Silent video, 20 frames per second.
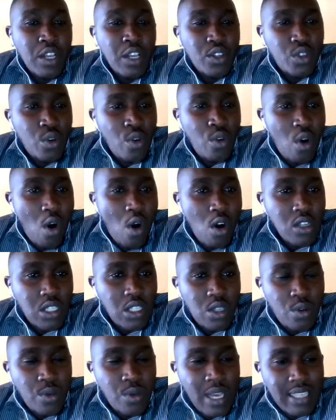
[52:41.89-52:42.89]
So
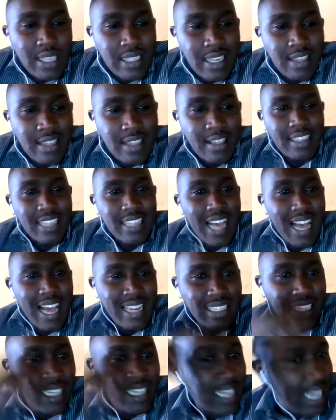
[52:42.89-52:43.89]
also we are saying that
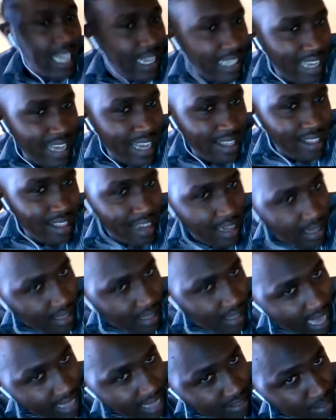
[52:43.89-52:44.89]
hunting and gathering
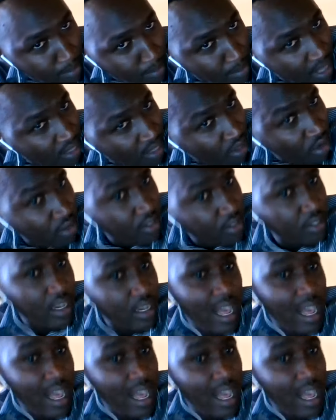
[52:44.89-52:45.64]
as a method,